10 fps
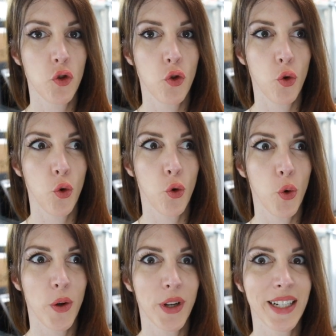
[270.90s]

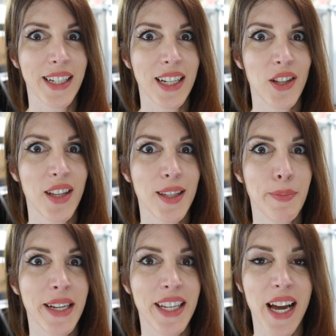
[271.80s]
we'll continue this
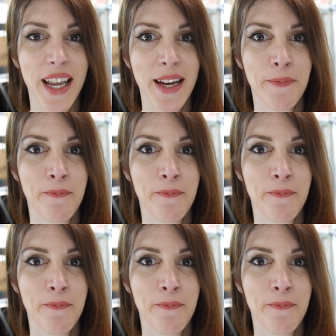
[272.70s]
manana.